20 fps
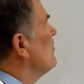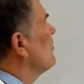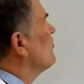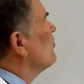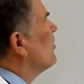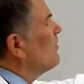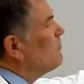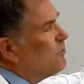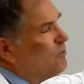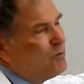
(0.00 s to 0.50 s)
The
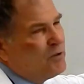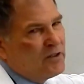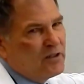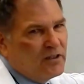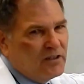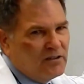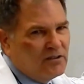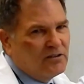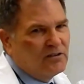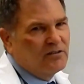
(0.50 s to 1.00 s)
trouble with
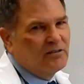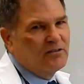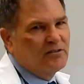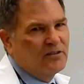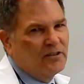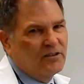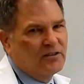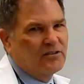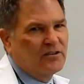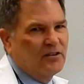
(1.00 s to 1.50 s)
this
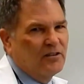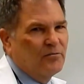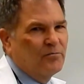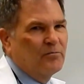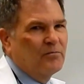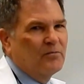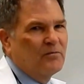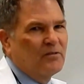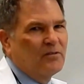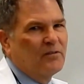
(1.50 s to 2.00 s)

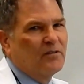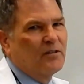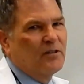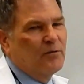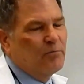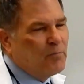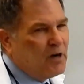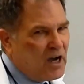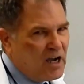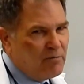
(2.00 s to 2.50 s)
system,
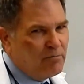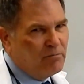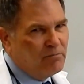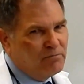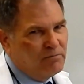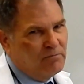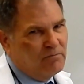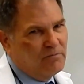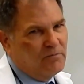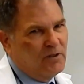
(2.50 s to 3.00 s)
in
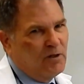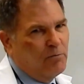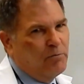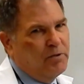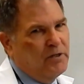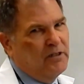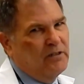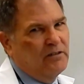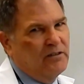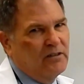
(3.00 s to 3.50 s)
my
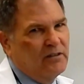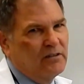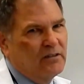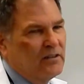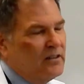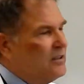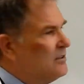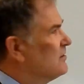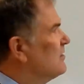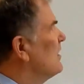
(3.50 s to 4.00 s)

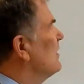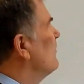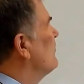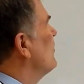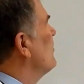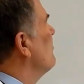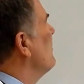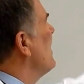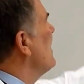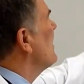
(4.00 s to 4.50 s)
opinion is that
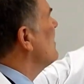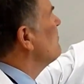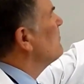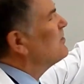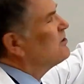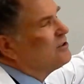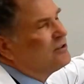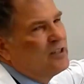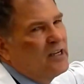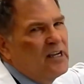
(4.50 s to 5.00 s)
if you make a
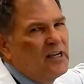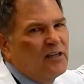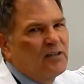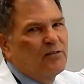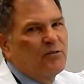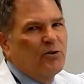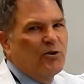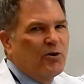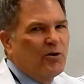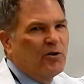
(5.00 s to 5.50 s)

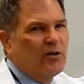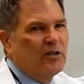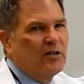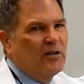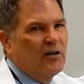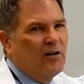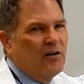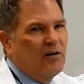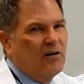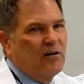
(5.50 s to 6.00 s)
mistake
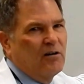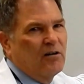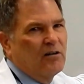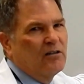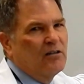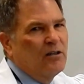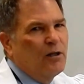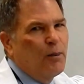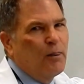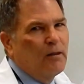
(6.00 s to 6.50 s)
early
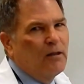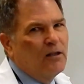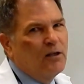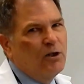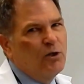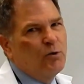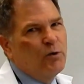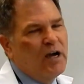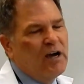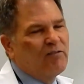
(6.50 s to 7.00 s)
on,
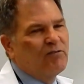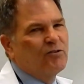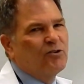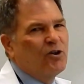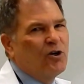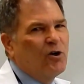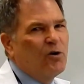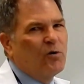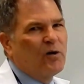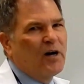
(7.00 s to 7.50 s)
you have
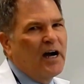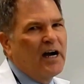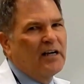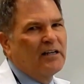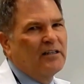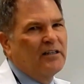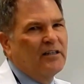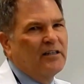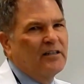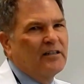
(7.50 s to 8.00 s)
no
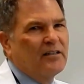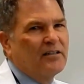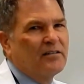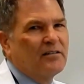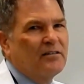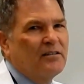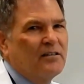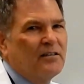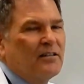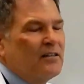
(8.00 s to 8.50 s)

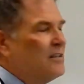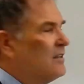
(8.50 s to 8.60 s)
idea